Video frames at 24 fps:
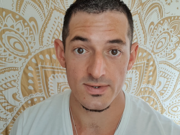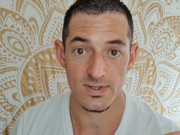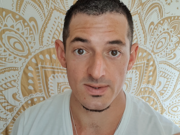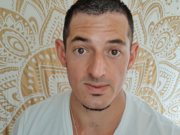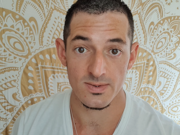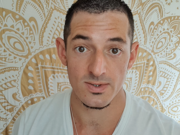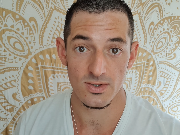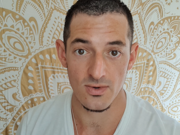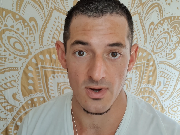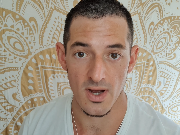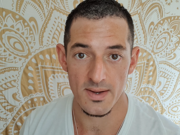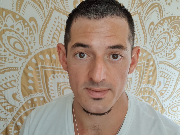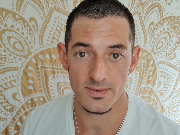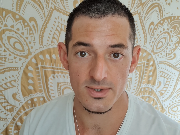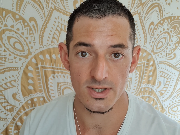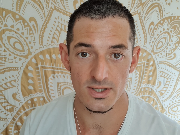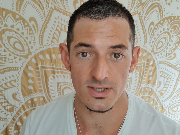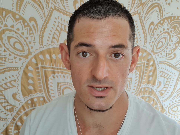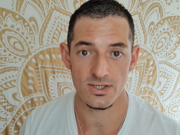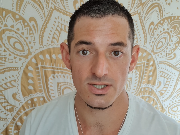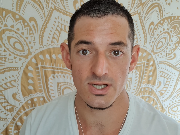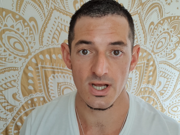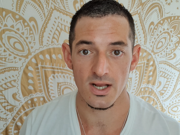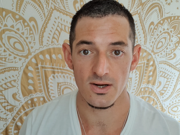subscribed to
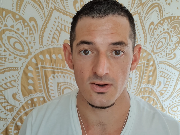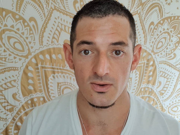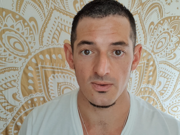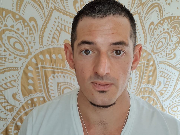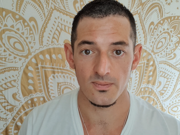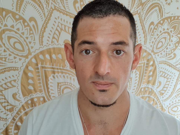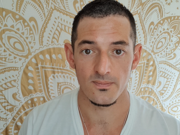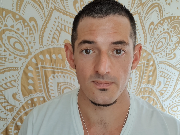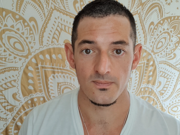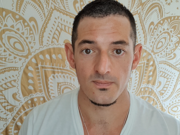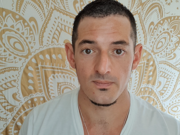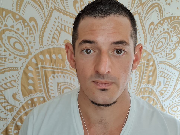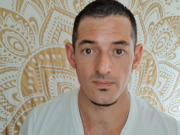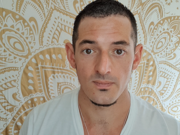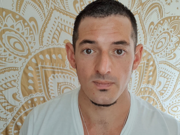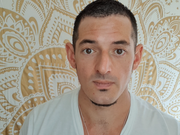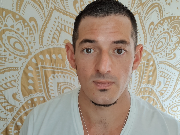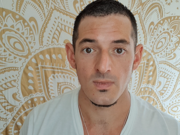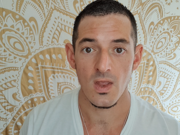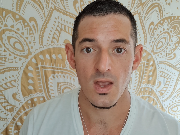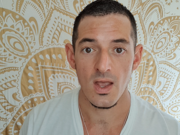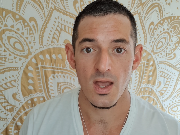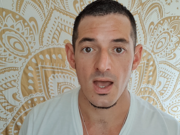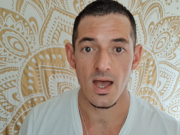the channel
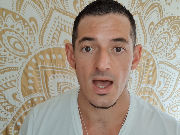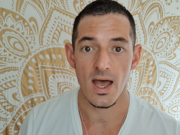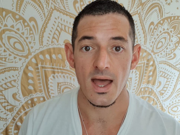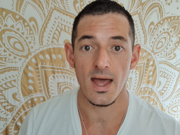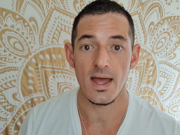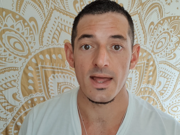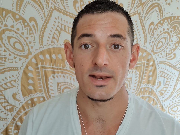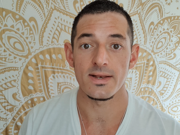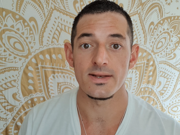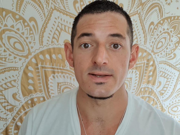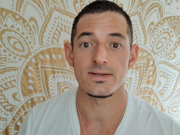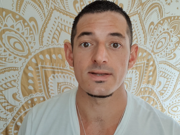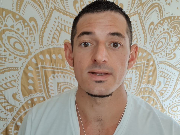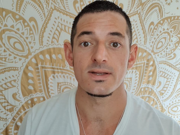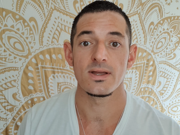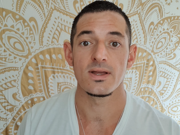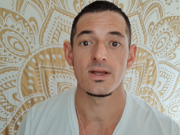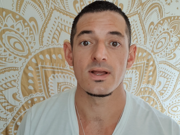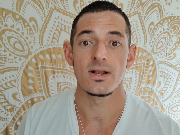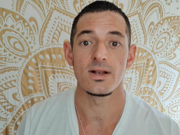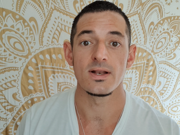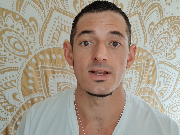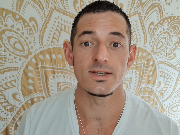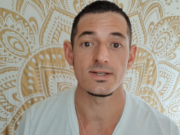and
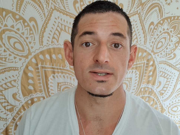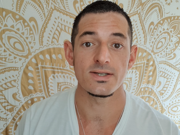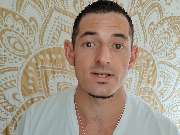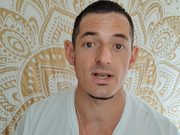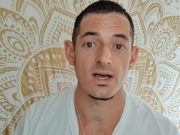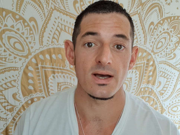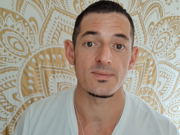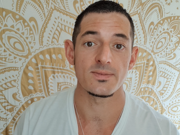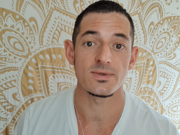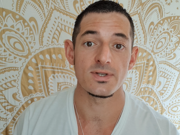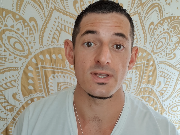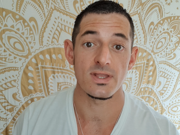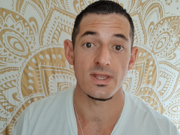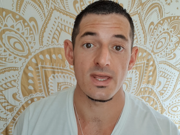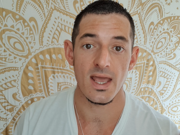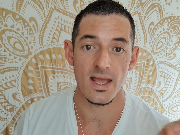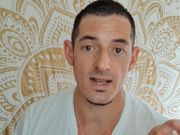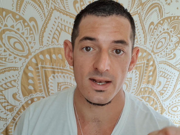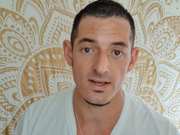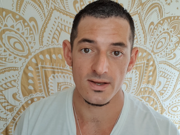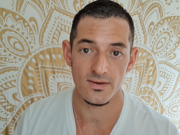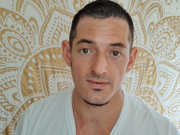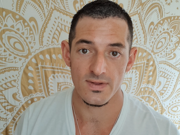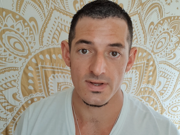listen up to the
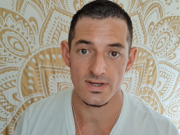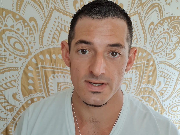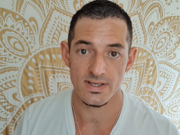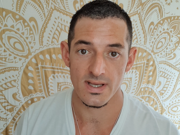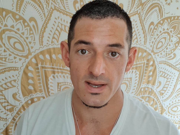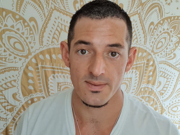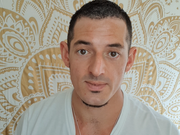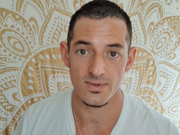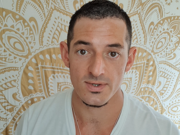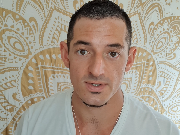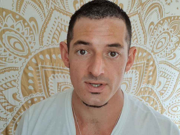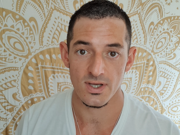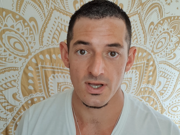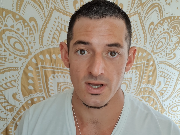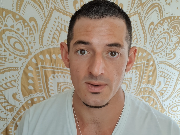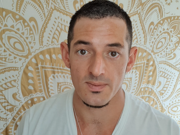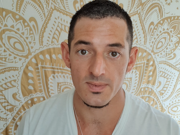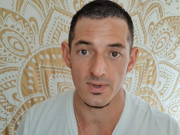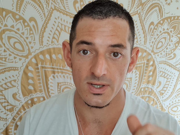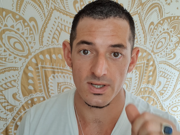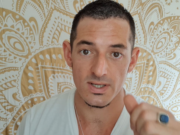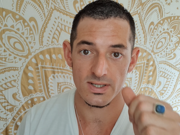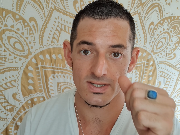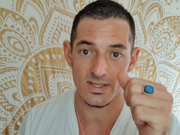end of this episode
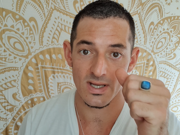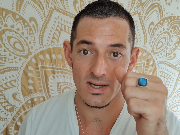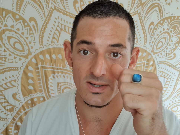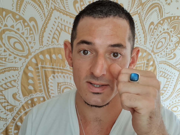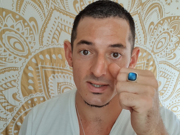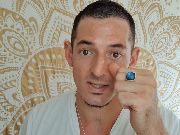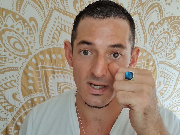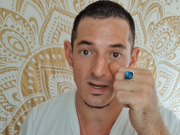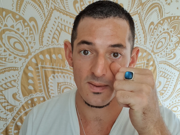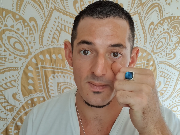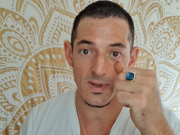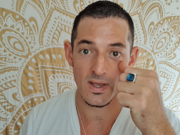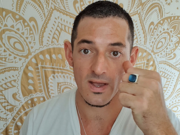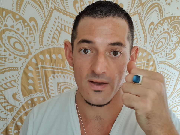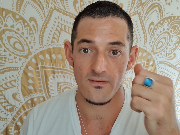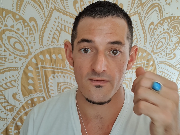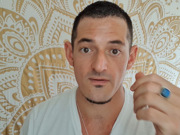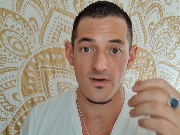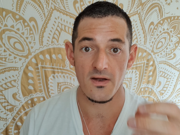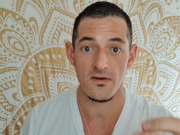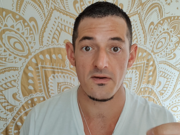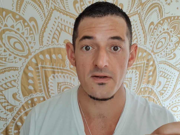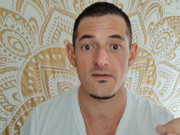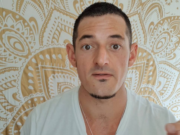because there is going to be a
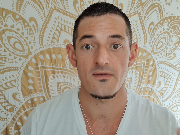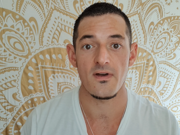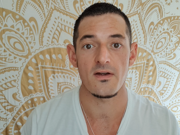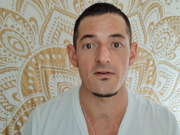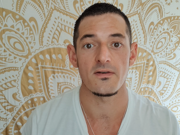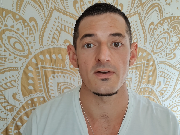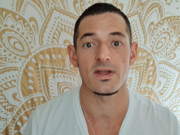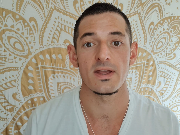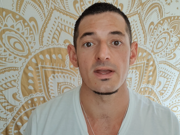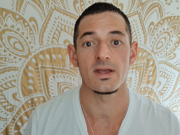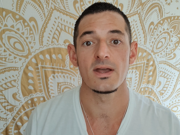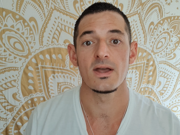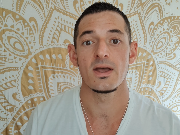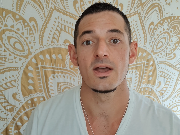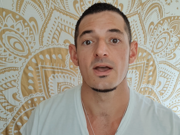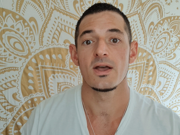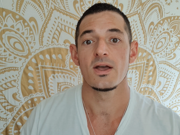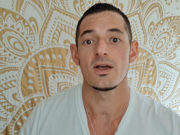very, very